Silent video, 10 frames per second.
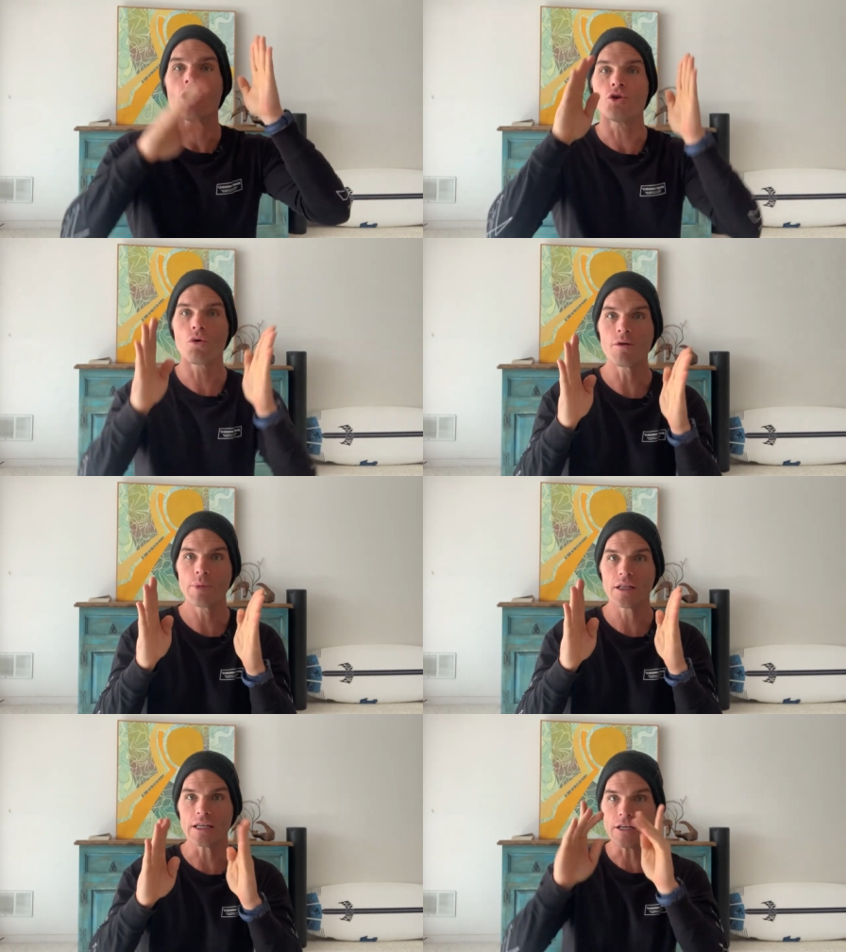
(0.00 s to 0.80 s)
Your
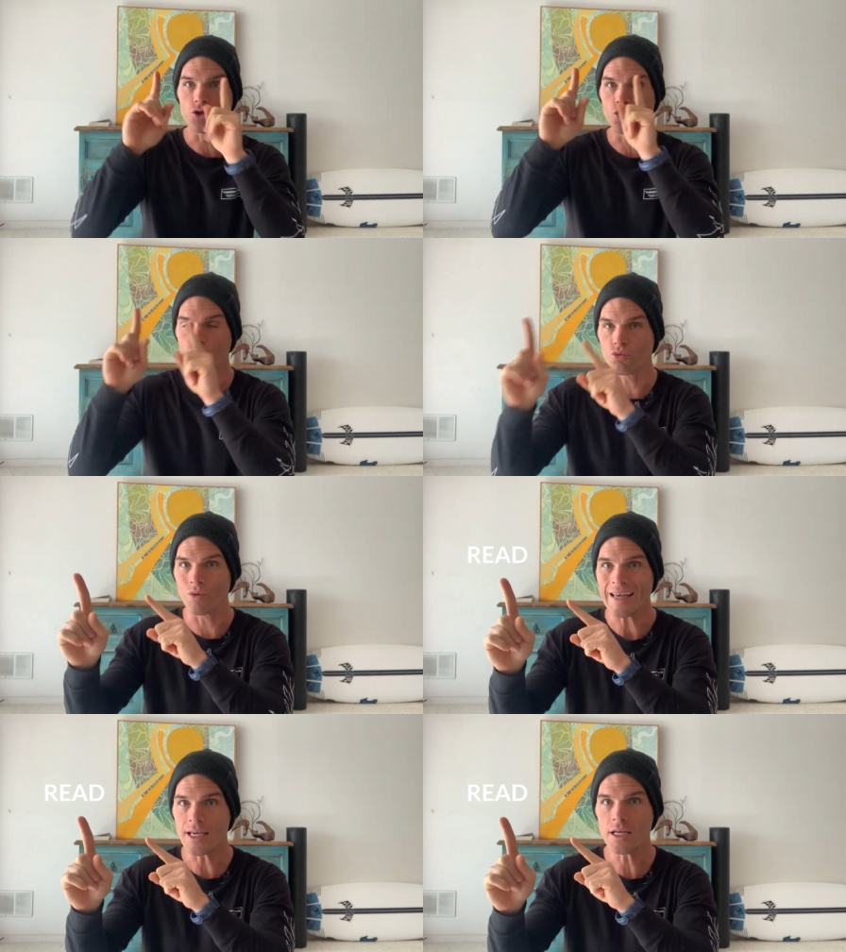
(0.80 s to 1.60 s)
ability to
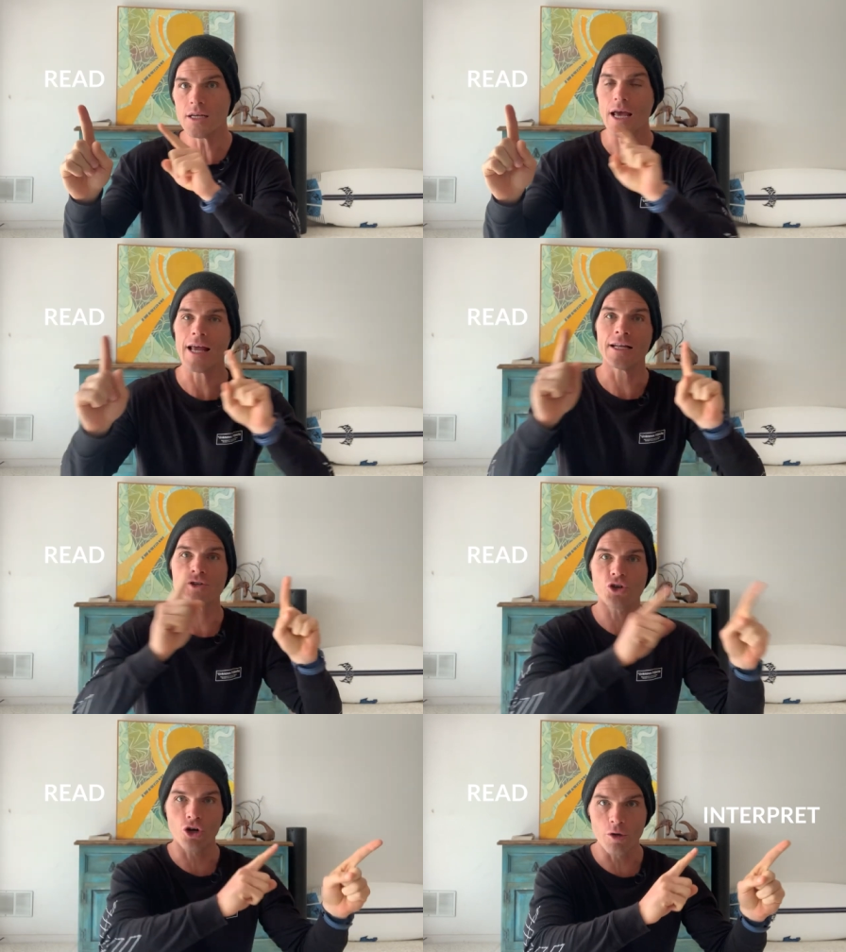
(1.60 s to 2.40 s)
read and
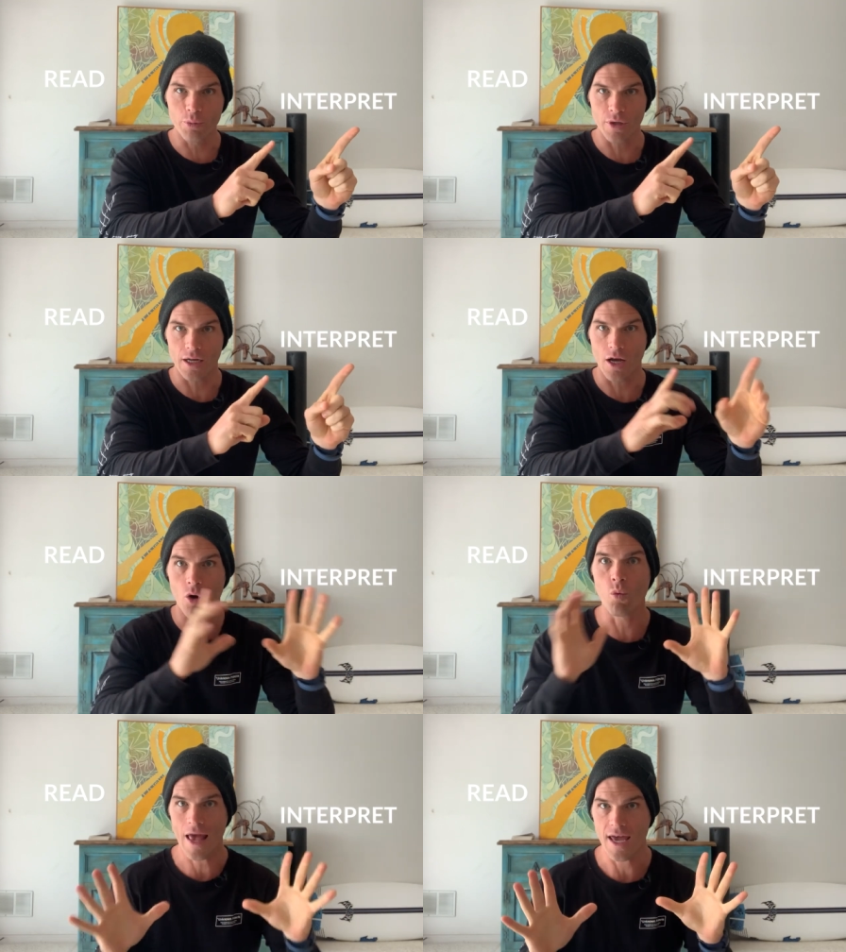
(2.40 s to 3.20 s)
interpret a
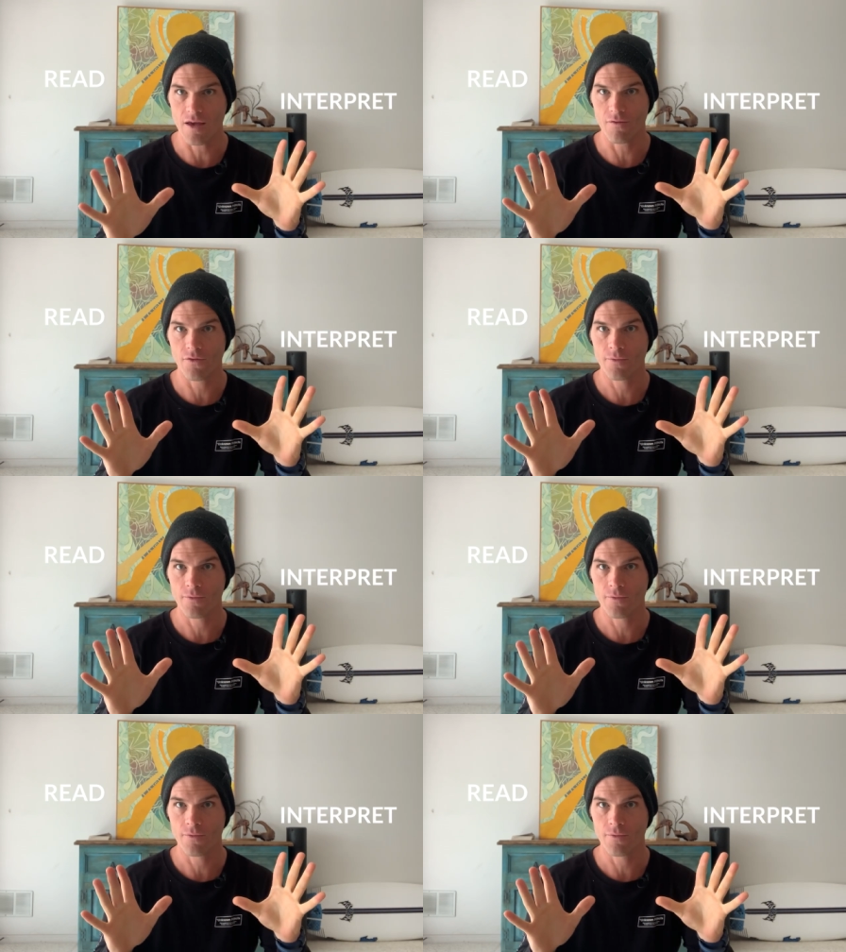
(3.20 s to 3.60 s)
wave